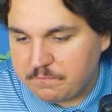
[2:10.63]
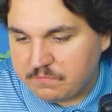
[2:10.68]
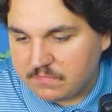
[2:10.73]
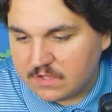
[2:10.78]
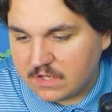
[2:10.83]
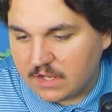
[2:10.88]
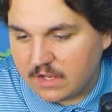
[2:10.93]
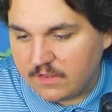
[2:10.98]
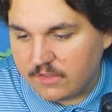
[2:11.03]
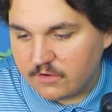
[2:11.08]

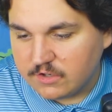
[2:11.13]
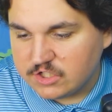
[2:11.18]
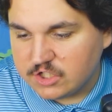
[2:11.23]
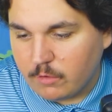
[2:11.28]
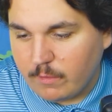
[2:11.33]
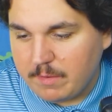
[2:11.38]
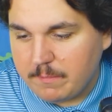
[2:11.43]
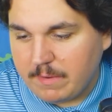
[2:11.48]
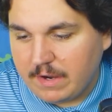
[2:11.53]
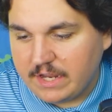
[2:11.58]
There's no
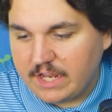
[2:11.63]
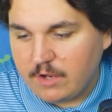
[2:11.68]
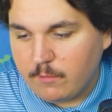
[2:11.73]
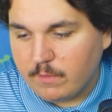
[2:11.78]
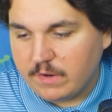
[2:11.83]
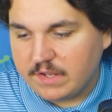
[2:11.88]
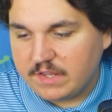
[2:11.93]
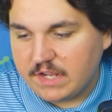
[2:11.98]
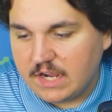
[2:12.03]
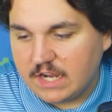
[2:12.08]
way Mikey
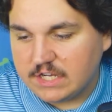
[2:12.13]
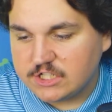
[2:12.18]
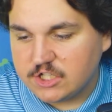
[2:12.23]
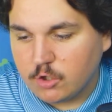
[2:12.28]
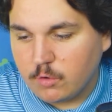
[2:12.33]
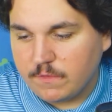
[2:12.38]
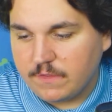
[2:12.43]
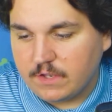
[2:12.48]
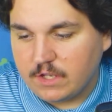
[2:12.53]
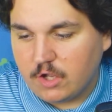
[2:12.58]
wins the
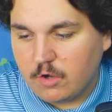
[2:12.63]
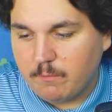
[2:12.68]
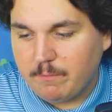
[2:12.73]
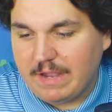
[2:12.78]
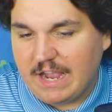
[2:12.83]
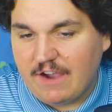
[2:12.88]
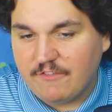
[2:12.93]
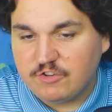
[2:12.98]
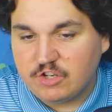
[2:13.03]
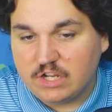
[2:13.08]
Oscar with a lone
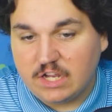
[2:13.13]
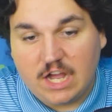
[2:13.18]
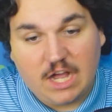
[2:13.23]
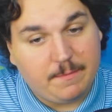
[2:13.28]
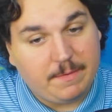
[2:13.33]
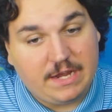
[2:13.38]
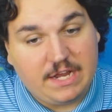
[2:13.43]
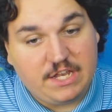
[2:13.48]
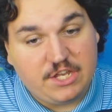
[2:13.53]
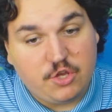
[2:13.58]
BAFTA. I
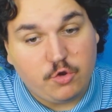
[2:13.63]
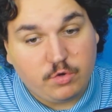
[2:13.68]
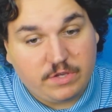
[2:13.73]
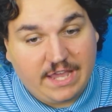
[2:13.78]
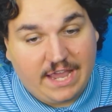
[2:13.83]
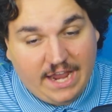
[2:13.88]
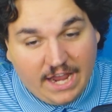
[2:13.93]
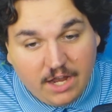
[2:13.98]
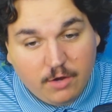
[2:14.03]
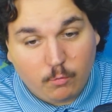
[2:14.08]
mean, you
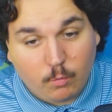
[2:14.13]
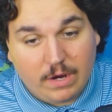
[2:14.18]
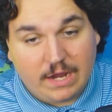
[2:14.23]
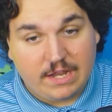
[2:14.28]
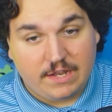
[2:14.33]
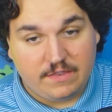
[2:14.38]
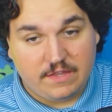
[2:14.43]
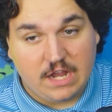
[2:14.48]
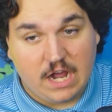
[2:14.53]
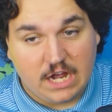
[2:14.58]
can
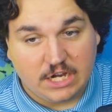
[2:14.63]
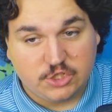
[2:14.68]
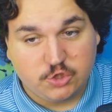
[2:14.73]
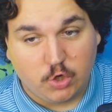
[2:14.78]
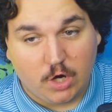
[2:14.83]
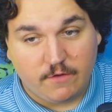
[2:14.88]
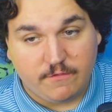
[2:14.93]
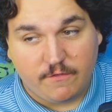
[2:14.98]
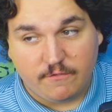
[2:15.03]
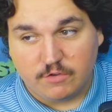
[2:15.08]
win the
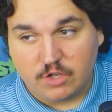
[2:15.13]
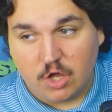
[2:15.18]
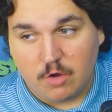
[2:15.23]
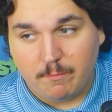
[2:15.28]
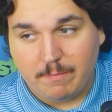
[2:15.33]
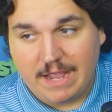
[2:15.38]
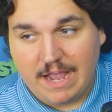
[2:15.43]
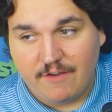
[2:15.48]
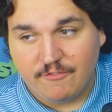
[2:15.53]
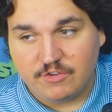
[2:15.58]
Oscar off of a lone
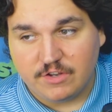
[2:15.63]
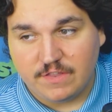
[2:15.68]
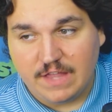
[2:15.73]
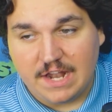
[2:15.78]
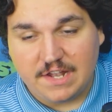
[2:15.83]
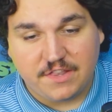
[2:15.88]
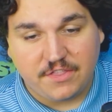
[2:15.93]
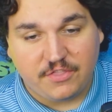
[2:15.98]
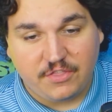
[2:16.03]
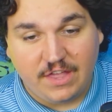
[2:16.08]
BAFTA.
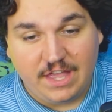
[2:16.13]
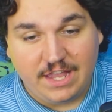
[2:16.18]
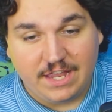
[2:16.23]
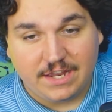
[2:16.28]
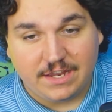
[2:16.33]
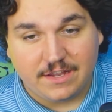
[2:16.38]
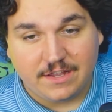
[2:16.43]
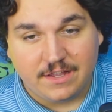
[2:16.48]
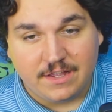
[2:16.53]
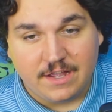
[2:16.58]
That's the
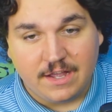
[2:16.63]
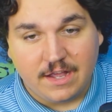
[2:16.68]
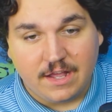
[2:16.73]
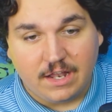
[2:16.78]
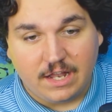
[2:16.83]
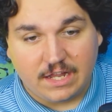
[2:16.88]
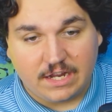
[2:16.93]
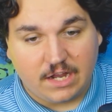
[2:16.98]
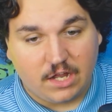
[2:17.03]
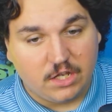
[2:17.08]
thing.
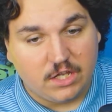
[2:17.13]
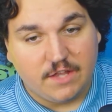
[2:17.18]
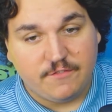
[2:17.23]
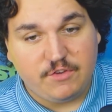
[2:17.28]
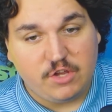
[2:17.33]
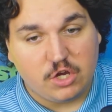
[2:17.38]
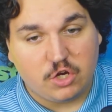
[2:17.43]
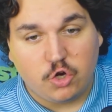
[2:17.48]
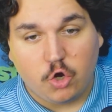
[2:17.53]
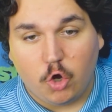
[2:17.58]
Like,
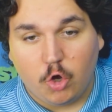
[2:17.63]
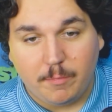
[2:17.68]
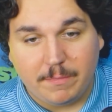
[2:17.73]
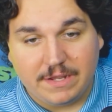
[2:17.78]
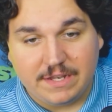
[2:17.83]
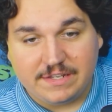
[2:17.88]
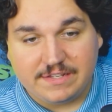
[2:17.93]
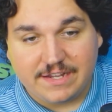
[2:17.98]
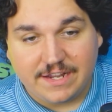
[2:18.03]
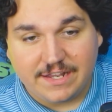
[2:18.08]
Olivia
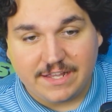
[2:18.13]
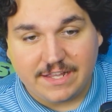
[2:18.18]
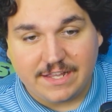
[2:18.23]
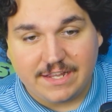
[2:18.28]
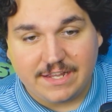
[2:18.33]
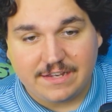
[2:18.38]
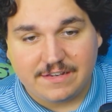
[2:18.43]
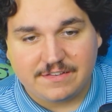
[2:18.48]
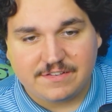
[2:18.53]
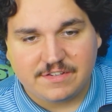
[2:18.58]
Colman did
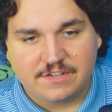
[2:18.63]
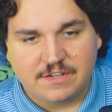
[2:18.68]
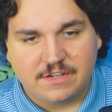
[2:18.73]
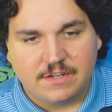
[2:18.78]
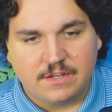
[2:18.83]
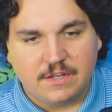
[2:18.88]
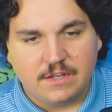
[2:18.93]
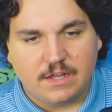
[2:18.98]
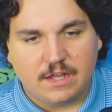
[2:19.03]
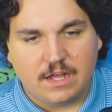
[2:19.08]
it.
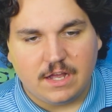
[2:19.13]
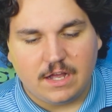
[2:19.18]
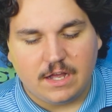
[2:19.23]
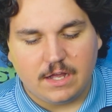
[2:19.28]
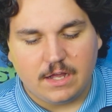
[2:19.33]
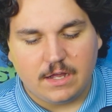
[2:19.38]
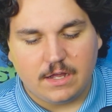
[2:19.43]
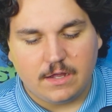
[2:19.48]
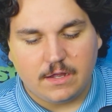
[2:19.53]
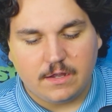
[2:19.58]

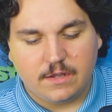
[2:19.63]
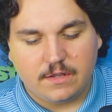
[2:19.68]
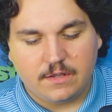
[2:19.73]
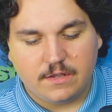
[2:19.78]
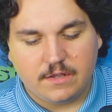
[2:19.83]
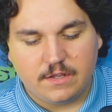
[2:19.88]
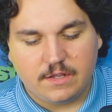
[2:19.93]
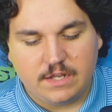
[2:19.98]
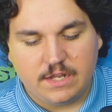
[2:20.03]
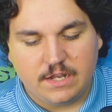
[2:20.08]
And
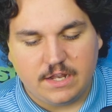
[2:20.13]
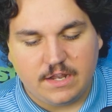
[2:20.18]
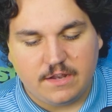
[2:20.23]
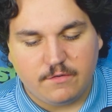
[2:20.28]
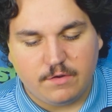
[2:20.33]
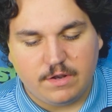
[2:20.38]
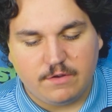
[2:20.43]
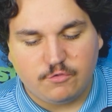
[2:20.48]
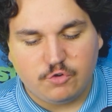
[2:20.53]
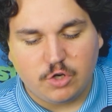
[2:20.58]

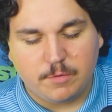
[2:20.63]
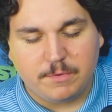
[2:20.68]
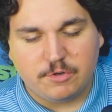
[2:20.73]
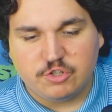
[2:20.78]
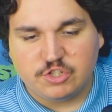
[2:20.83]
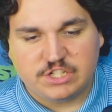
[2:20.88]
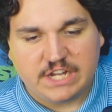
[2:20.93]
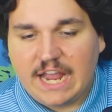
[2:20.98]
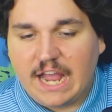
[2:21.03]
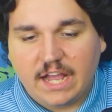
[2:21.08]
if we're talking about
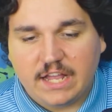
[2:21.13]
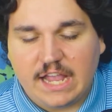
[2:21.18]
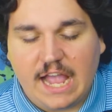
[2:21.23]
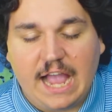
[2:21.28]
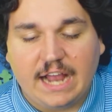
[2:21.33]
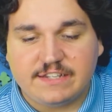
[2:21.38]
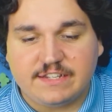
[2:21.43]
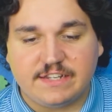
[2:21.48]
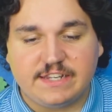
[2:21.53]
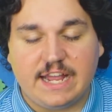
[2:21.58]
just
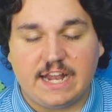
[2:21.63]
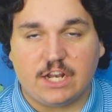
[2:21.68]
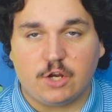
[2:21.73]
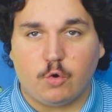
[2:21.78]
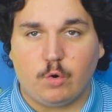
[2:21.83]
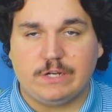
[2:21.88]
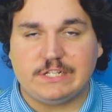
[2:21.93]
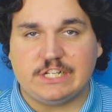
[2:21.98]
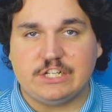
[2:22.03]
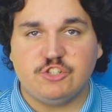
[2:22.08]
acting
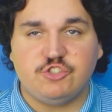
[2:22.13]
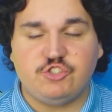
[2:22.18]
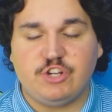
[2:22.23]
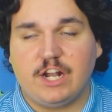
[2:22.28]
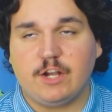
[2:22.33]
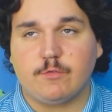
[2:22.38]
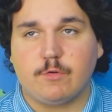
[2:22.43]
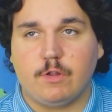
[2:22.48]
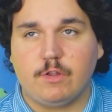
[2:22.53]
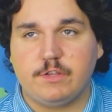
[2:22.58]
categories in
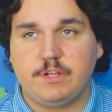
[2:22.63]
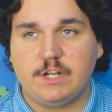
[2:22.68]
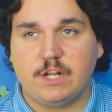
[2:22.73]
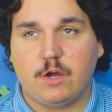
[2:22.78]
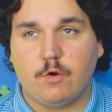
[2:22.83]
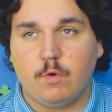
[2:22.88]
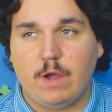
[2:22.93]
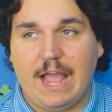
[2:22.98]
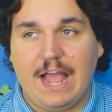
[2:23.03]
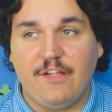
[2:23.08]
general, you
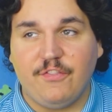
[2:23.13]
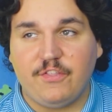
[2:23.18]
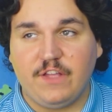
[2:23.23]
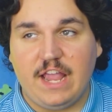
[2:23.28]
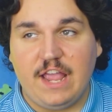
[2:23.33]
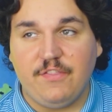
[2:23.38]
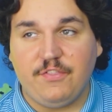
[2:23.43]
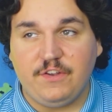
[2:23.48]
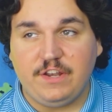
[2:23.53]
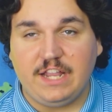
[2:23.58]
know, as
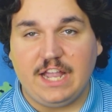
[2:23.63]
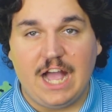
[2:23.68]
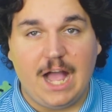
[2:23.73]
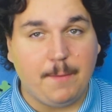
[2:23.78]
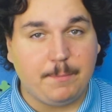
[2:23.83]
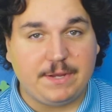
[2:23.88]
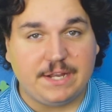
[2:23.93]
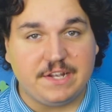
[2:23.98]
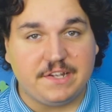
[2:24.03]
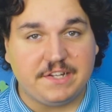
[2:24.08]
Anthony
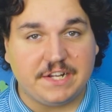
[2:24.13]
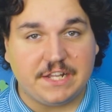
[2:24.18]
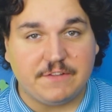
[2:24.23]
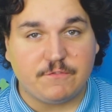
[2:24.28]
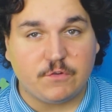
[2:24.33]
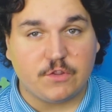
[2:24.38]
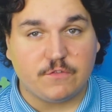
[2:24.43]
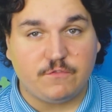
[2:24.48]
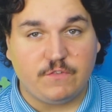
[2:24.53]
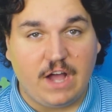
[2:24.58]
Hopkins did it
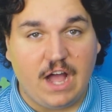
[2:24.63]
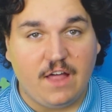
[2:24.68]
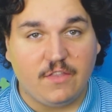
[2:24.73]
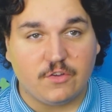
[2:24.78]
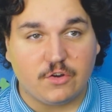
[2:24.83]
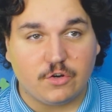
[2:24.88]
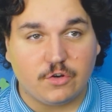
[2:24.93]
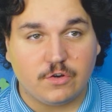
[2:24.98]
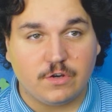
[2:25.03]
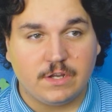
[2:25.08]
for The
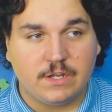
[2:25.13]
Father,